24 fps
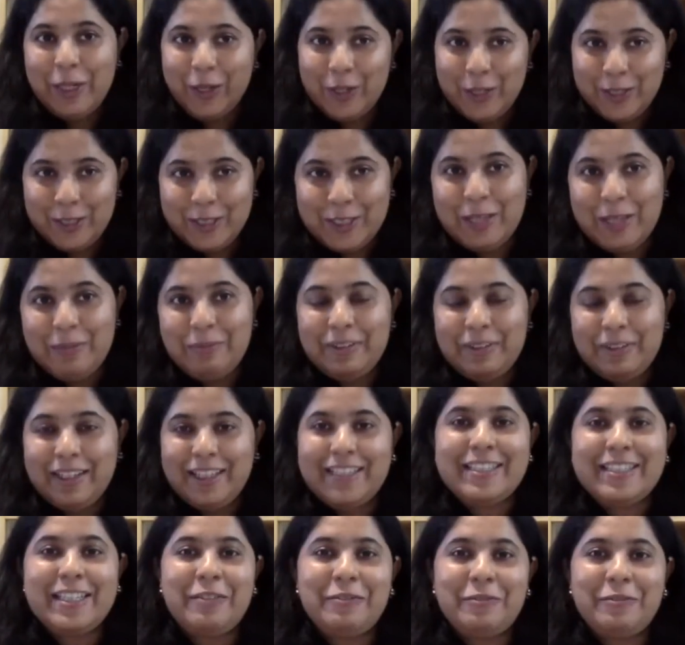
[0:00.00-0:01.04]
concept, like
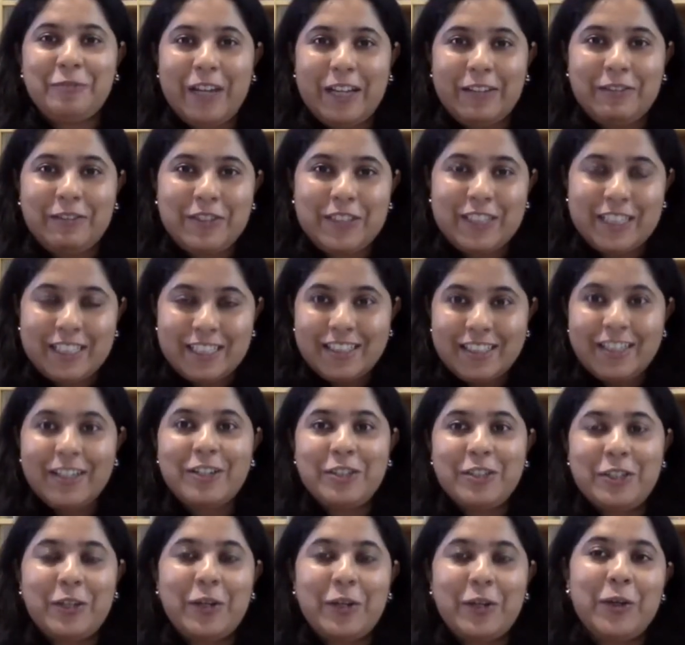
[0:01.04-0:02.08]
say 5 or 6 years
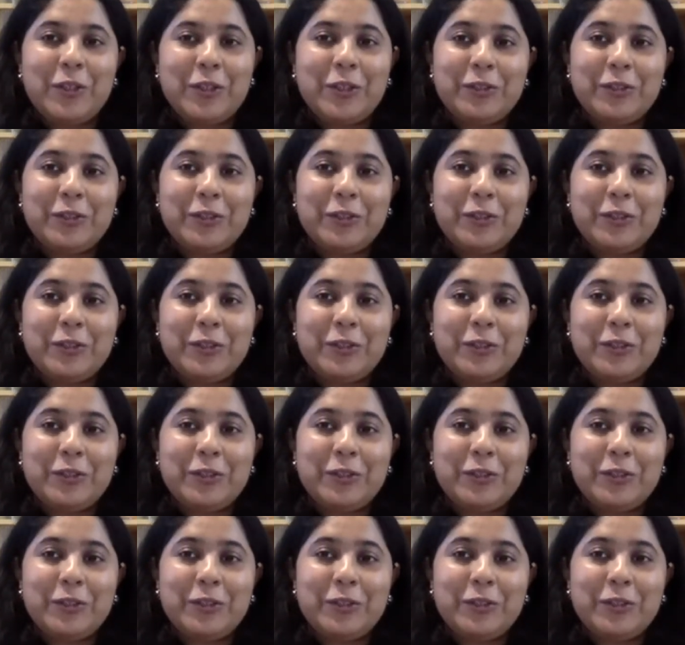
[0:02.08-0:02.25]
ago,